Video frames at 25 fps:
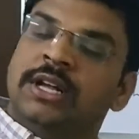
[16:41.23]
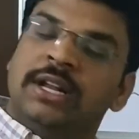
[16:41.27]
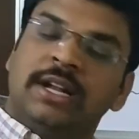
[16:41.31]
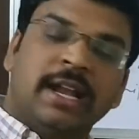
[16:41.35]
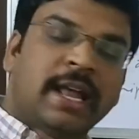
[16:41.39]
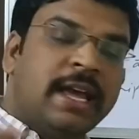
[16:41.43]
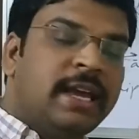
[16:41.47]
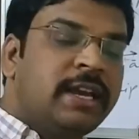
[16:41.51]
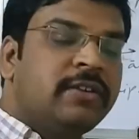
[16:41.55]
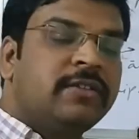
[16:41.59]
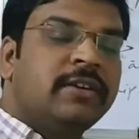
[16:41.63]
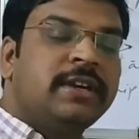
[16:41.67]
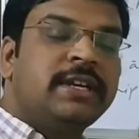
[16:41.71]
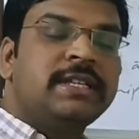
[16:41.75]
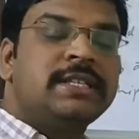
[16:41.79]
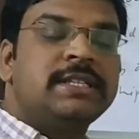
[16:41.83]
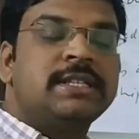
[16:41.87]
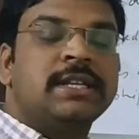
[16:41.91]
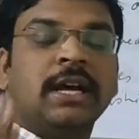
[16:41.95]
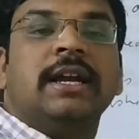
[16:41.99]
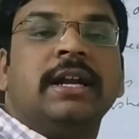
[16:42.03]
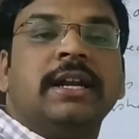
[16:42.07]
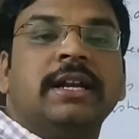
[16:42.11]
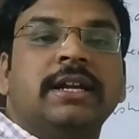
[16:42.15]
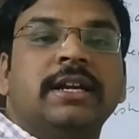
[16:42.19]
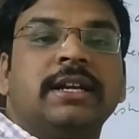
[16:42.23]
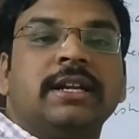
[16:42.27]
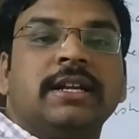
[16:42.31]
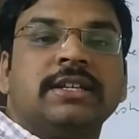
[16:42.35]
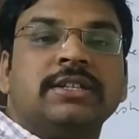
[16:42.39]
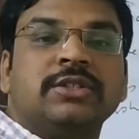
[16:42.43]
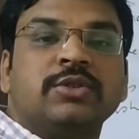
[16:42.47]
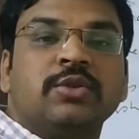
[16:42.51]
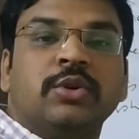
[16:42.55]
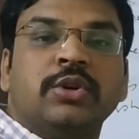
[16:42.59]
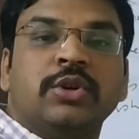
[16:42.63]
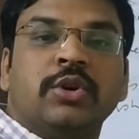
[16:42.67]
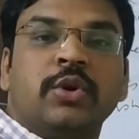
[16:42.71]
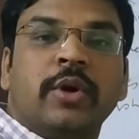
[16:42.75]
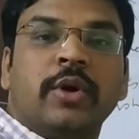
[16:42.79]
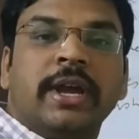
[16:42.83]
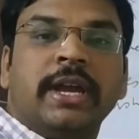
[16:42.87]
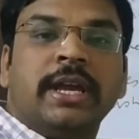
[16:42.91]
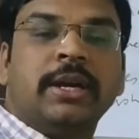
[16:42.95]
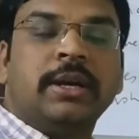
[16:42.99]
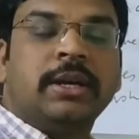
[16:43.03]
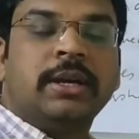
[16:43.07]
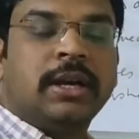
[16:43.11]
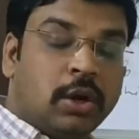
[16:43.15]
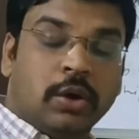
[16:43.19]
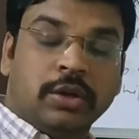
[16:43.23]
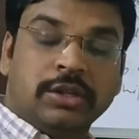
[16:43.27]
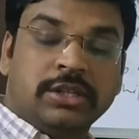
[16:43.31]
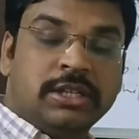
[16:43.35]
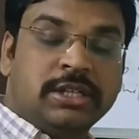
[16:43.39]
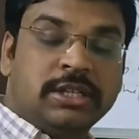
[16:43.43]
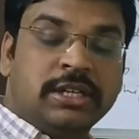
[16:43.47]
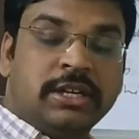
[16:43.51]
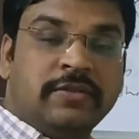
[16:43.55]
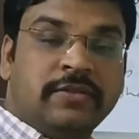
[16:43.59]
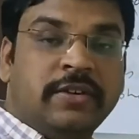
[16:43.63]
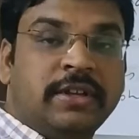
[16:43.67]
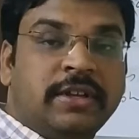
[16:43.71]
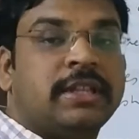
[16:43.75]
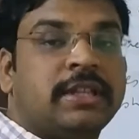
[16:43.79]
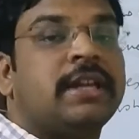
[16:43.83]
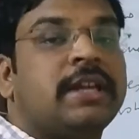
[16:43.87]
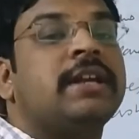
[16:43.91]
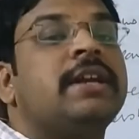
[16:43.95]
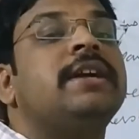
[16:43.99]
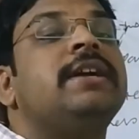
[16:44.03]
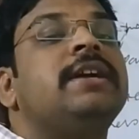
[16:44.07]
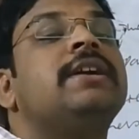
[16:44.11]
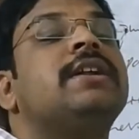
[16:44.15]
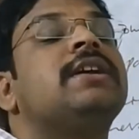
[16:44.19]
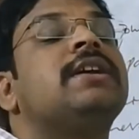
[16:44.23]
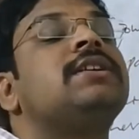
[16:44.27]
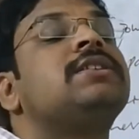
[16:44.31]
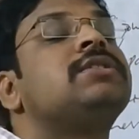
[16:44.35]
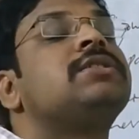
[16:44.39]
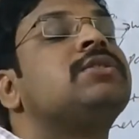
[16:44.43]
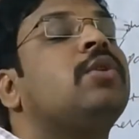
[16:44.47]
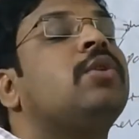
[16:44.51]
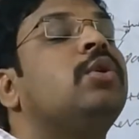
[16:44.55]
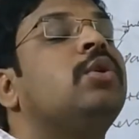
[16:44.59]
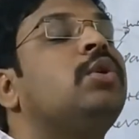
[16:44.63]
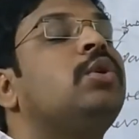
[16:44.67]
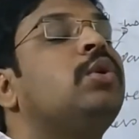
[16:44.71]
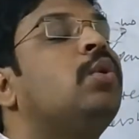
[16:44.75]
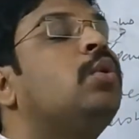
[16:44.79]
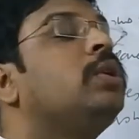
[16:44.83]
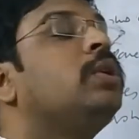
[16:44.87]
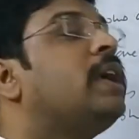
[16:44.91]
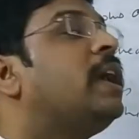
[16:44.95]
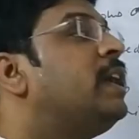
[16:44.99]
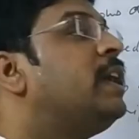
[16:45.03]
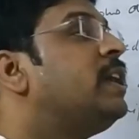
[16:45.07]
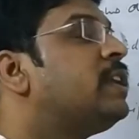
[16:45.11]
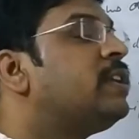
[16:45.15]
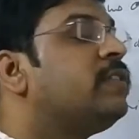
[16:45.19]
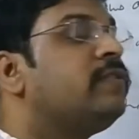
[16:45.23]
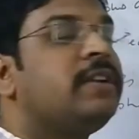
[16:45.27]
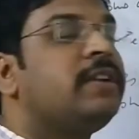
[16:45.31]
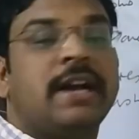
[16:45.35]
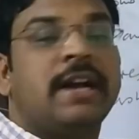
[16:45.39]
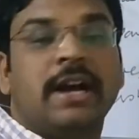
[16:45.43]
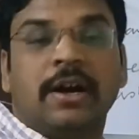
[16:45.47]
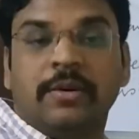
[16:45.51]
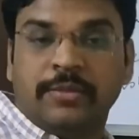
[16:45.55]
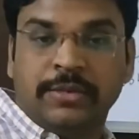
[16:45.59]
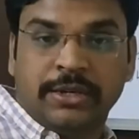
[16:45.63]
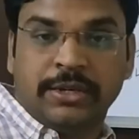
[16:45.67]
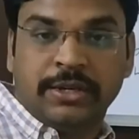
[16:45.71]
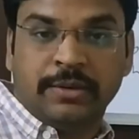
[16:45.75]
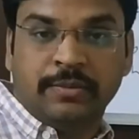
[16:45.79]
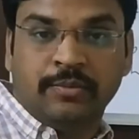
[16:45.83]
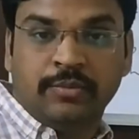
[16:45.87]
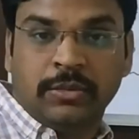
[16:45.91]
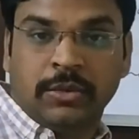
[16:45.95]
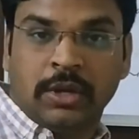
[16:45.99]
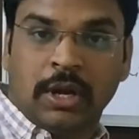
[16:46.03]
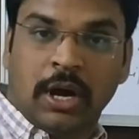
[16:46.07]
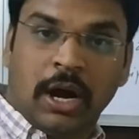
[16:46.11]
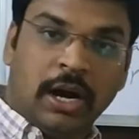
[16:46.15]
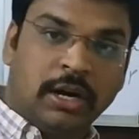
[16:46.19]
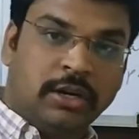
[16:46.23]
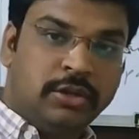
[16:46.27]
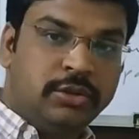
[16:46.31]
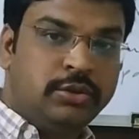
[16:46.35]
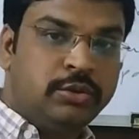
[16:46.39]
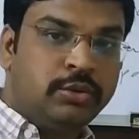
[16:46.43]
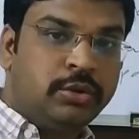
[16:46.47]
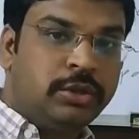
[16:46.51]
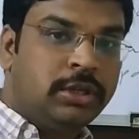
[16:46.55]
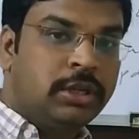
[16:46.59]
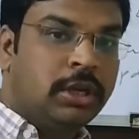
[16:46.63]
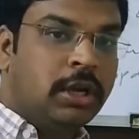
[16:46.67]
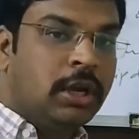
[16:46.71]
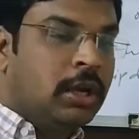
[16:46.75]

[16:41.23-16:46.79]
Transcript: Likewise, interest on drawing clause is given, then interest on loan entry will come here. Understood?